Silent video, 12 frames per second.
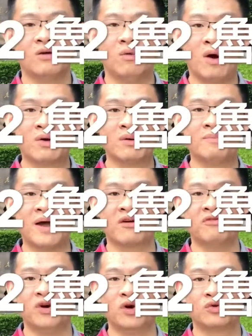Welcome back
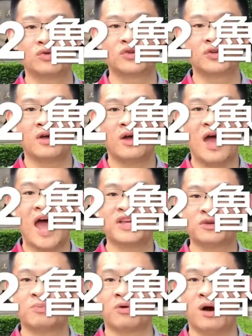folks.
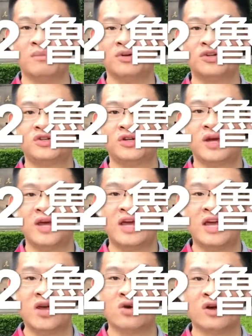As promised,
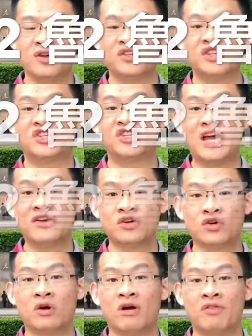here is the
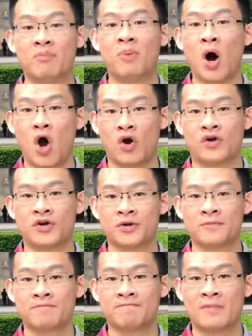center of the park.
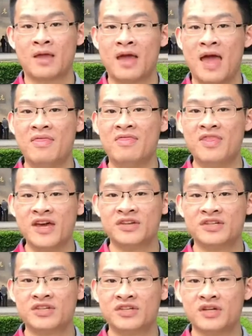And
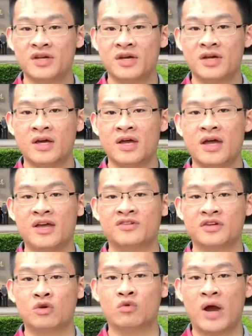this is
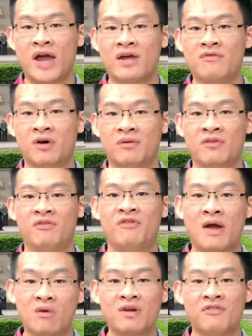the grave of the
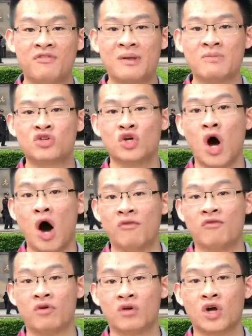very famous
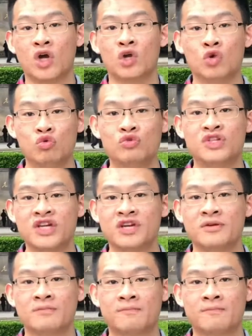author Lu Xun.